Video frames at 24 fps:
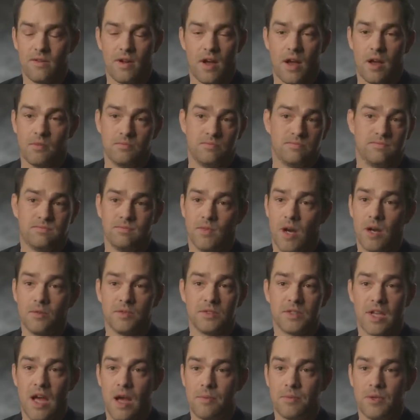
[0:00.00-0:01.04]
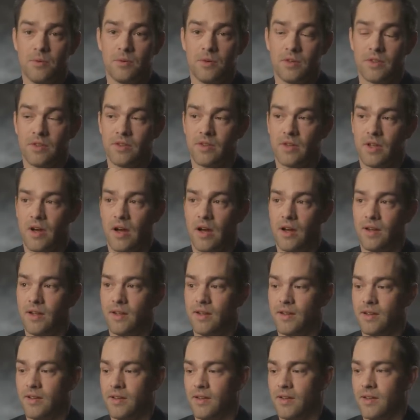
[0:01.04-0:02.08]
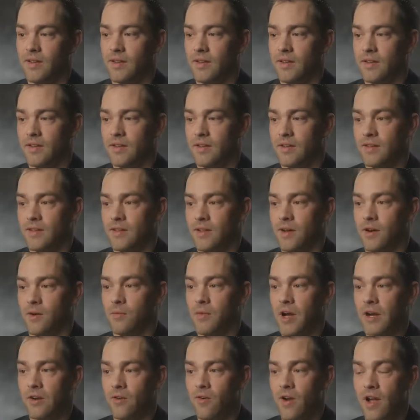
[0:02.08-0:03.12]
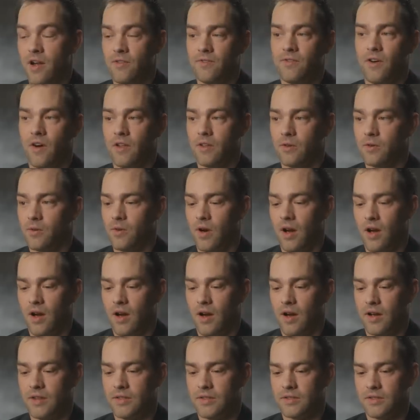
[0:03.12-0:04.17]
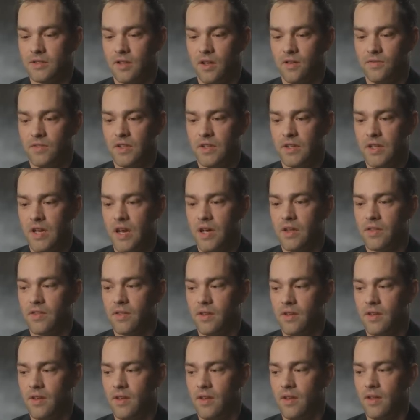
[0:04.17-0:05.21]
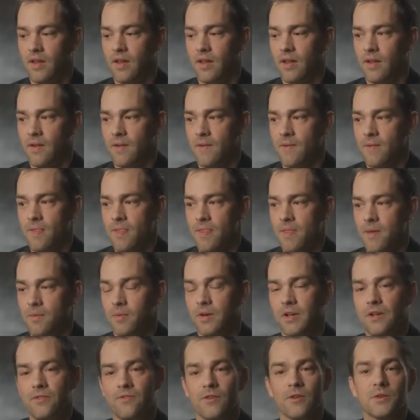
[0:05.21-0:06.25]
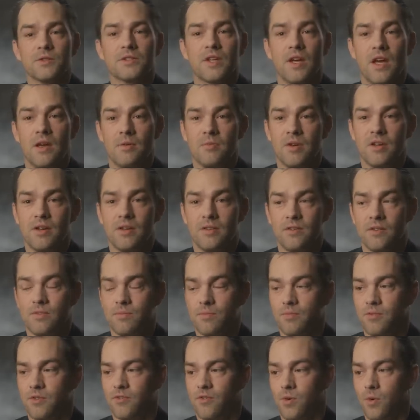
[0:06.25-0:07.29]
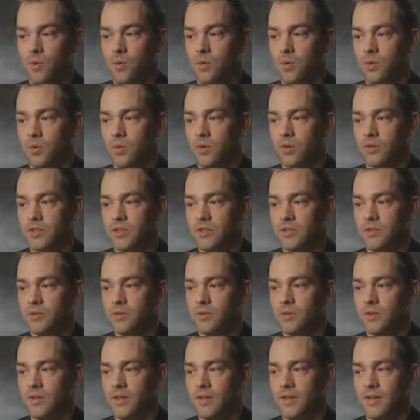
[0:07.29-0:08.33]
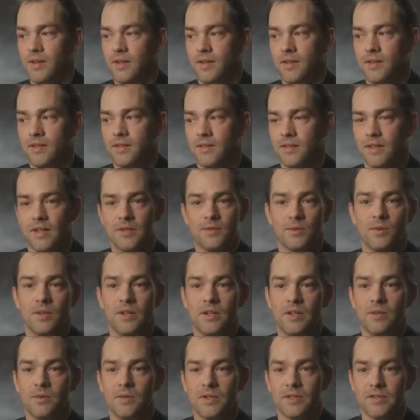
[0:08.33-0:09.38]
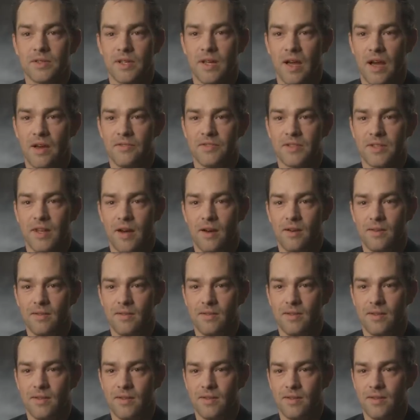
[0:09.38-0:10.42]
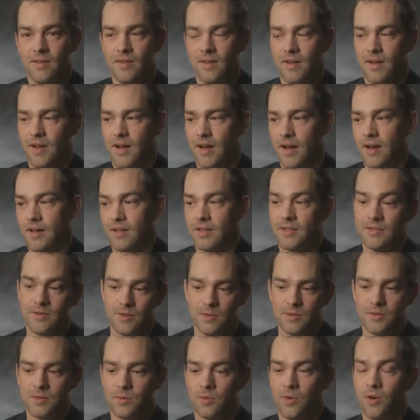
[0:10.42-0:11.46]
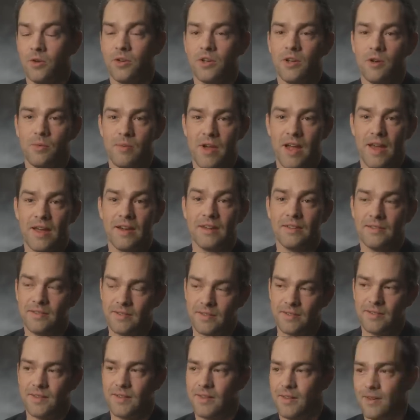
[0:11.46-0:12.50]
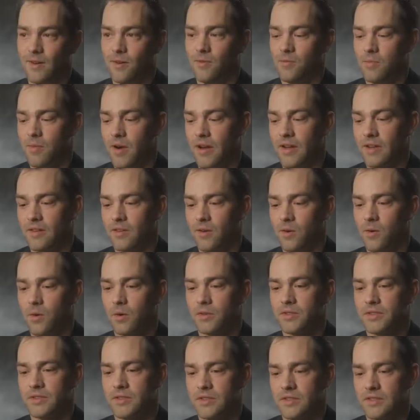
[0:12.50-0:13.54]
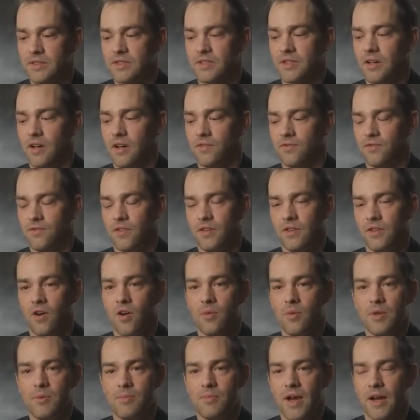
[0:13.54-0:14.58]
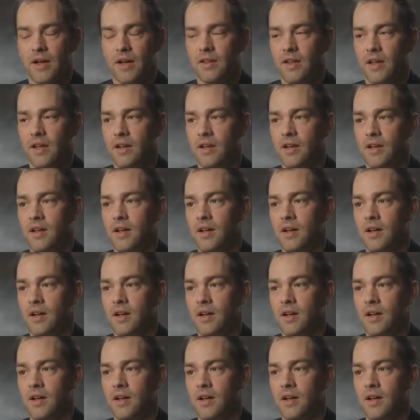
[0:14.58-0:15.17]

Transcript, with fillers: I was happy with. You know, my grandfather, who I just loved to death, when he first came in before World War II, that's what he was, a Cav Scout, because he was a rodeo man and, you know, breaking the horses and stuff for the Army back then.